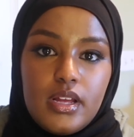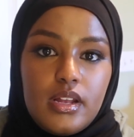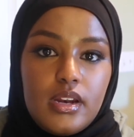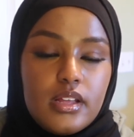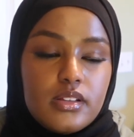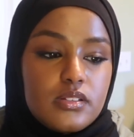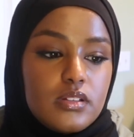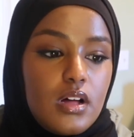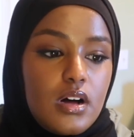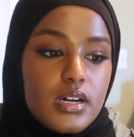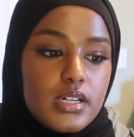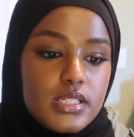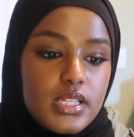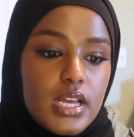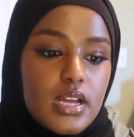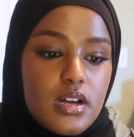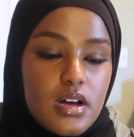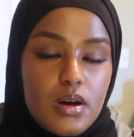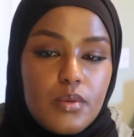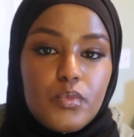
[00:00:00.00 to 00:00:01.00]
And as long as
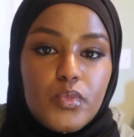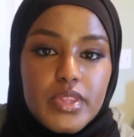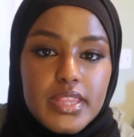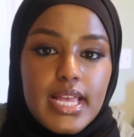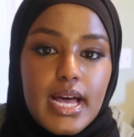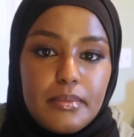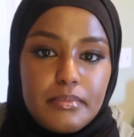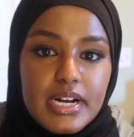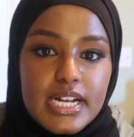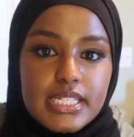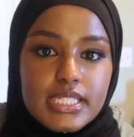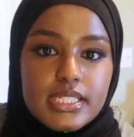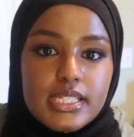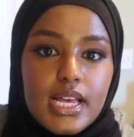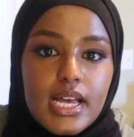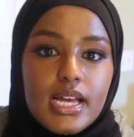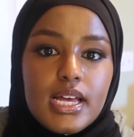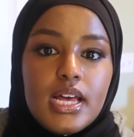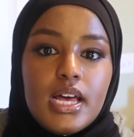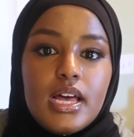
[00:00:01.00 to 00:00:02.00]
I come with that
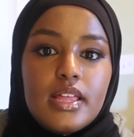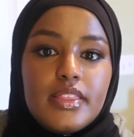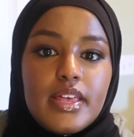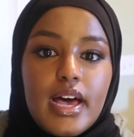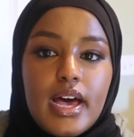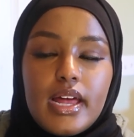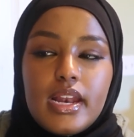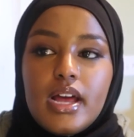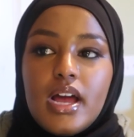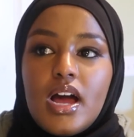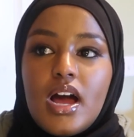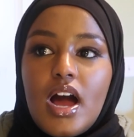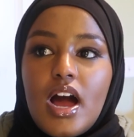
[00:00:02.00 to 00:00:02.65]
mindset that